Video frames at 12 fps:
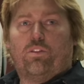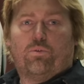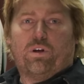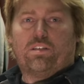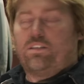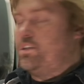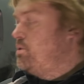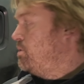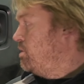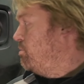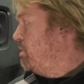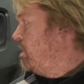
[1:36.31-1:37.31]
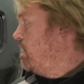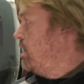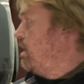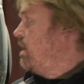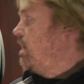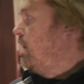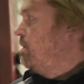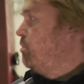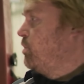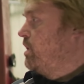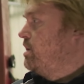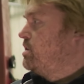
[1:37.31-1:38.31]
the rest of YouTube.
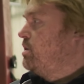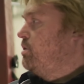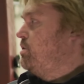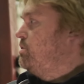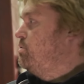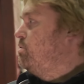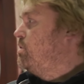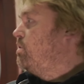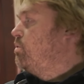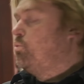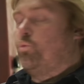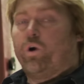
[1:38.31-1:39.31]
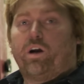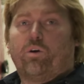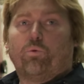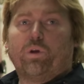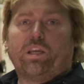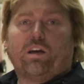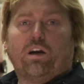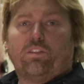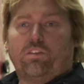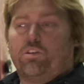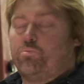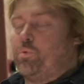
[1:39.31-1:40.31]
We're going to show you where we
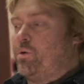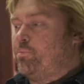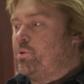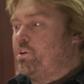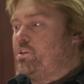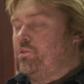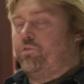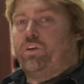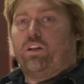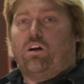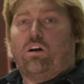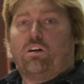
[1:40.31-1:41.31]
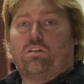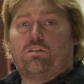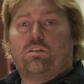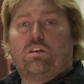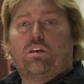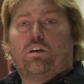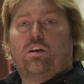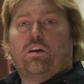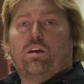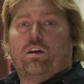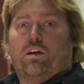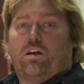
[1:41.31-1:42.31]
cut this bumper to fit ours.
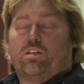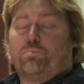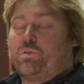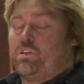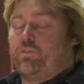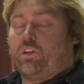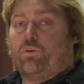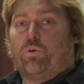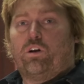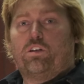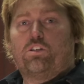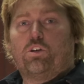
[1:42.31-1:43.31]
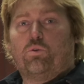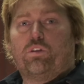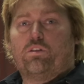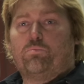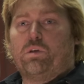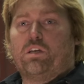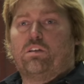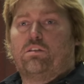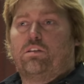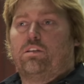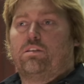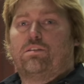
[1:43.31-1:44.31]
Specifically wanted to show this
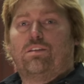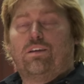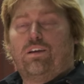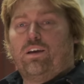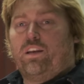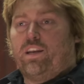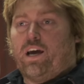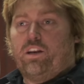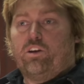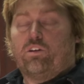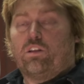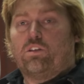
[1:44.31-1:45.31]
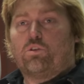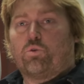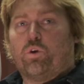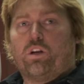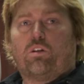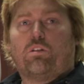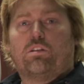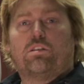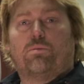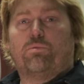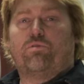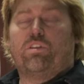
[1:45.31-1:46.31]
because it is not nearly as critical as
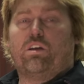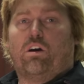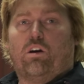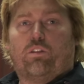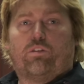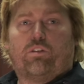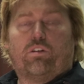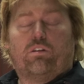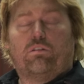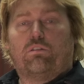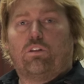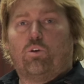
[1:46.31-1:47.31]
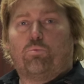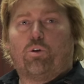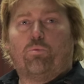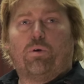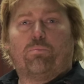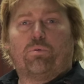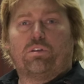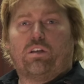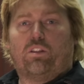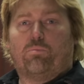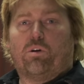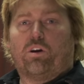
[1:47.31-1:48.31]
some of the other Low Pro bumpers
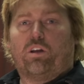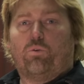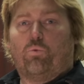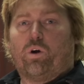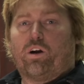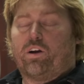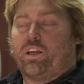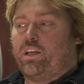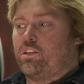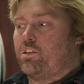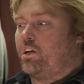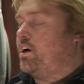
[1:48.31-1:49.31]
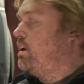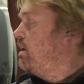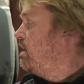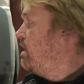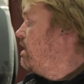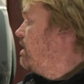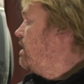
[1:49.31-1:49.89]
on the market where it gets cut.